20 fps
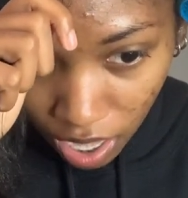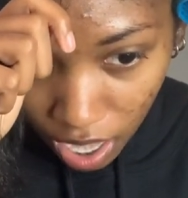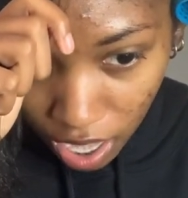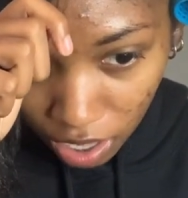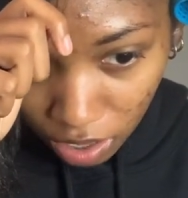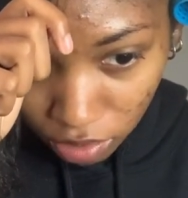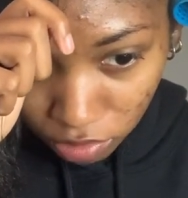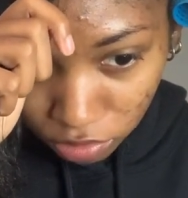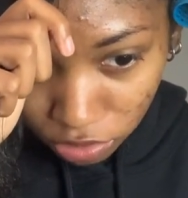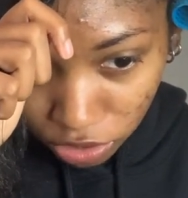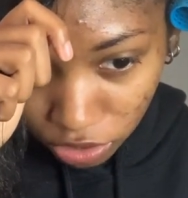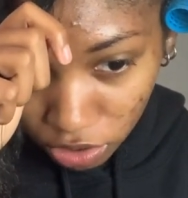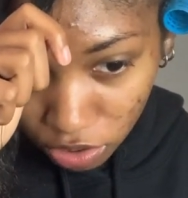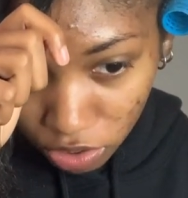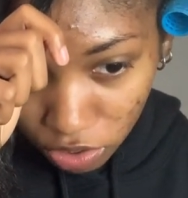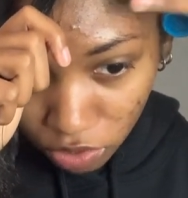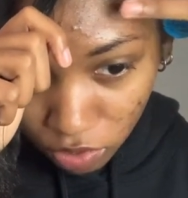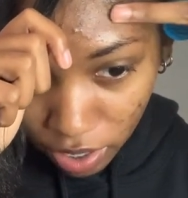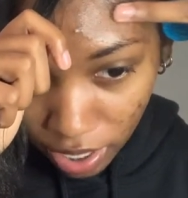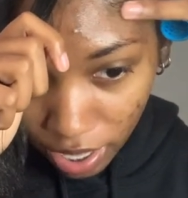I
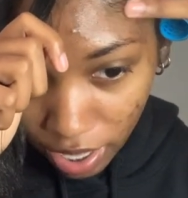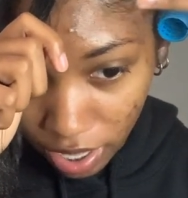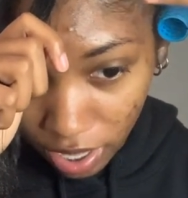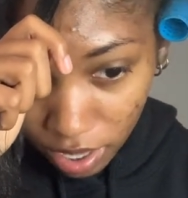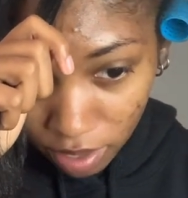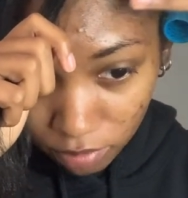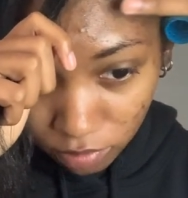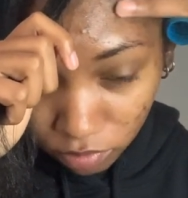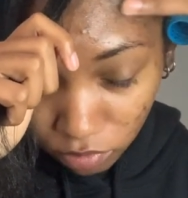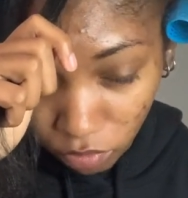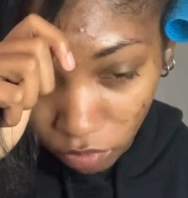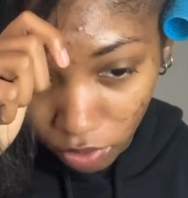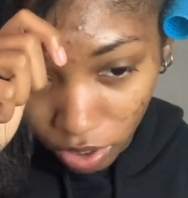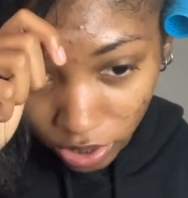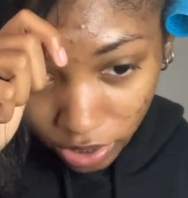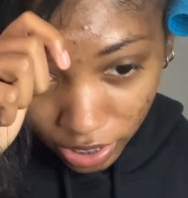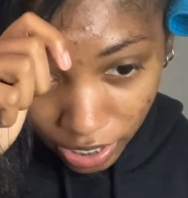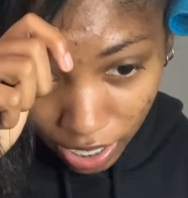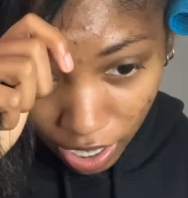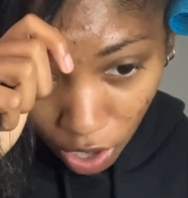also am
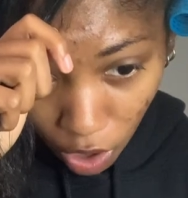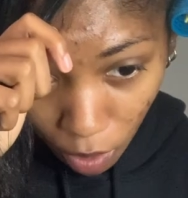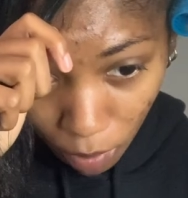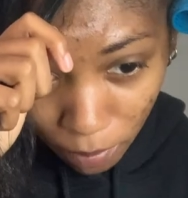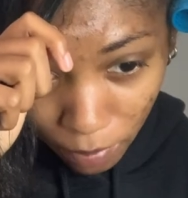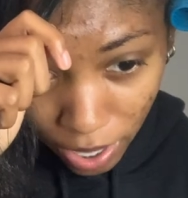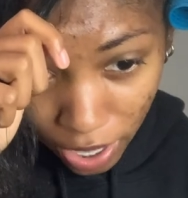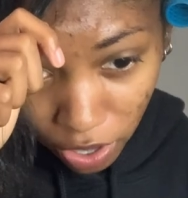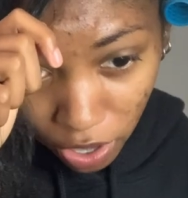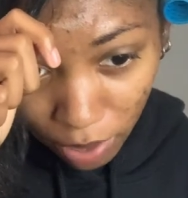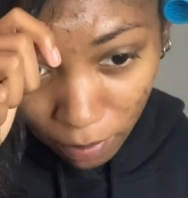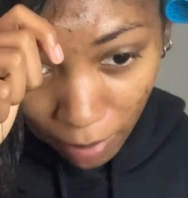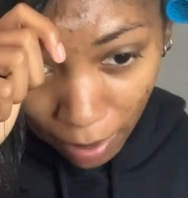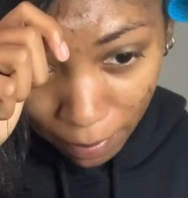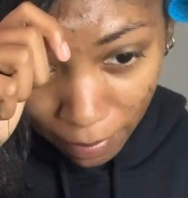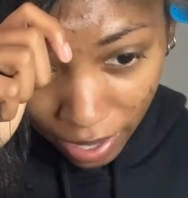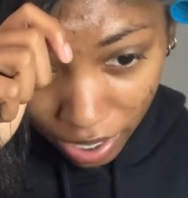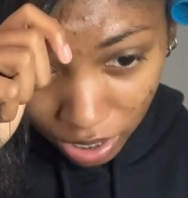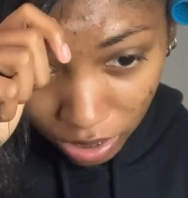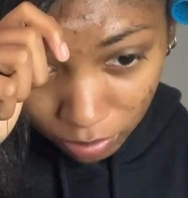working on bettering my
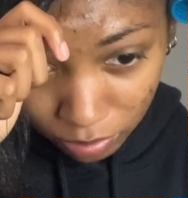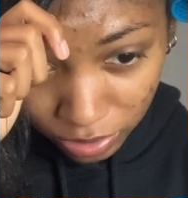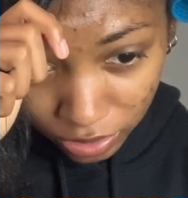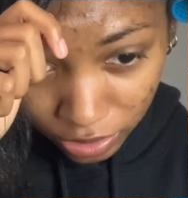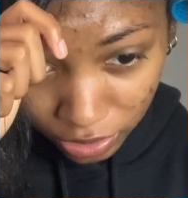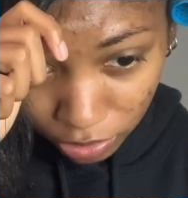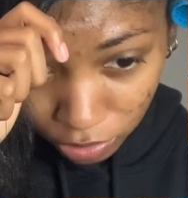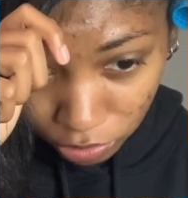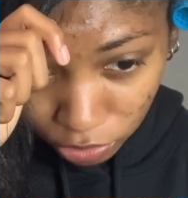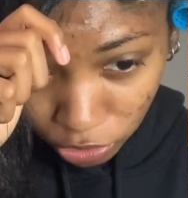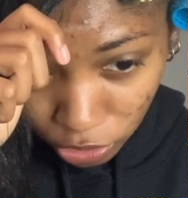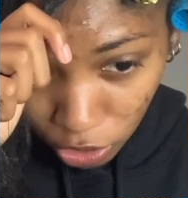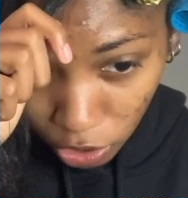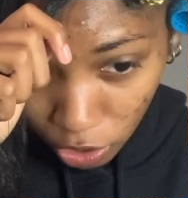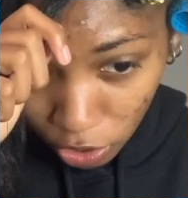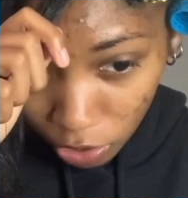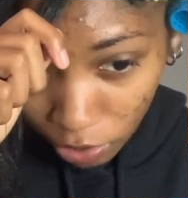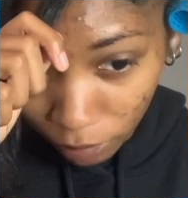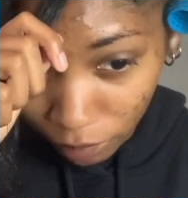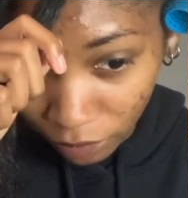makeup skills,
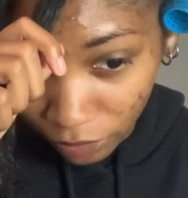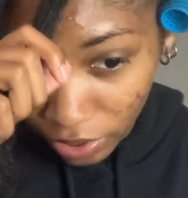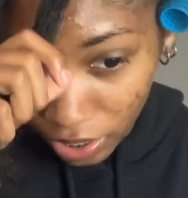y'all.